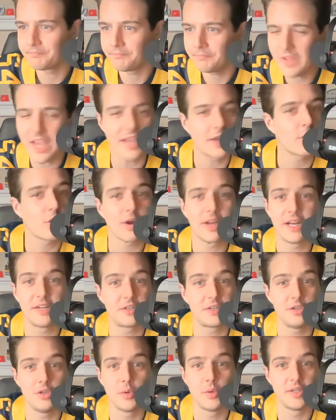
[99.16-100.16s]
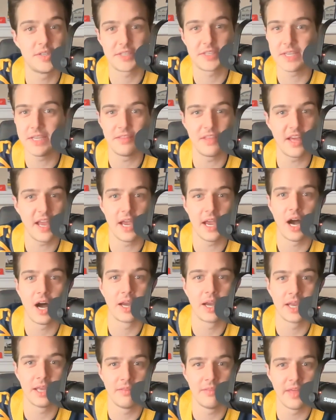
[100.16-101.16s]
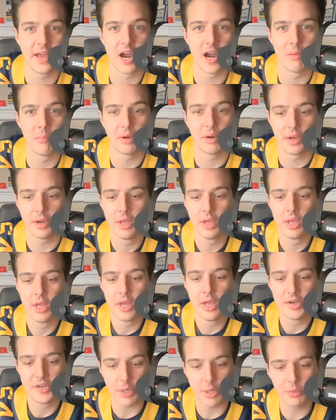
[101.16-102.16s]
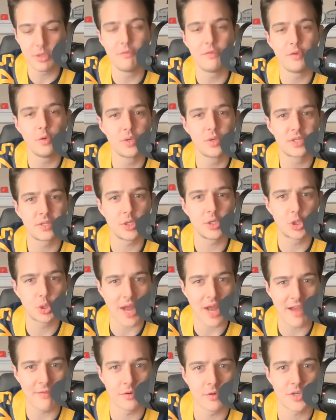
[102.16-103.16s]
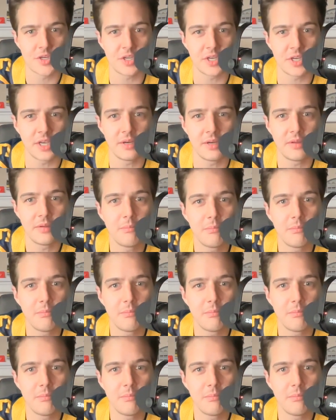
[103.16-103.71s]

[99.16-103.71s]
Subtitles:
hey, credit to UNC, they hung in there, but WVU was in the driver's seat,